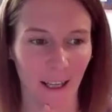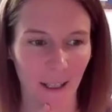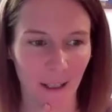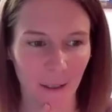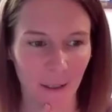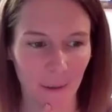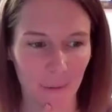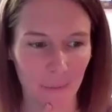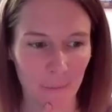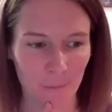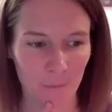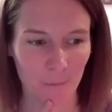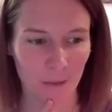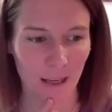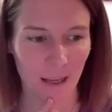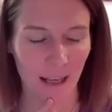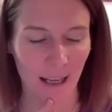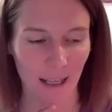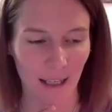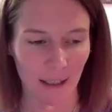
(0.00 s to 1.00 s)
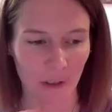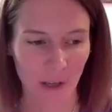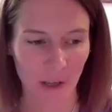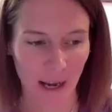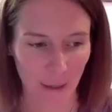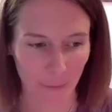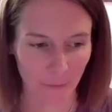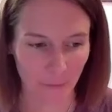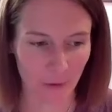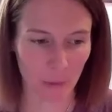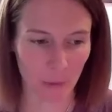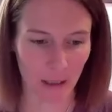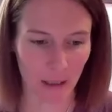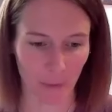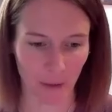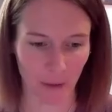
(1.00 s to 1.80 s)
You have to be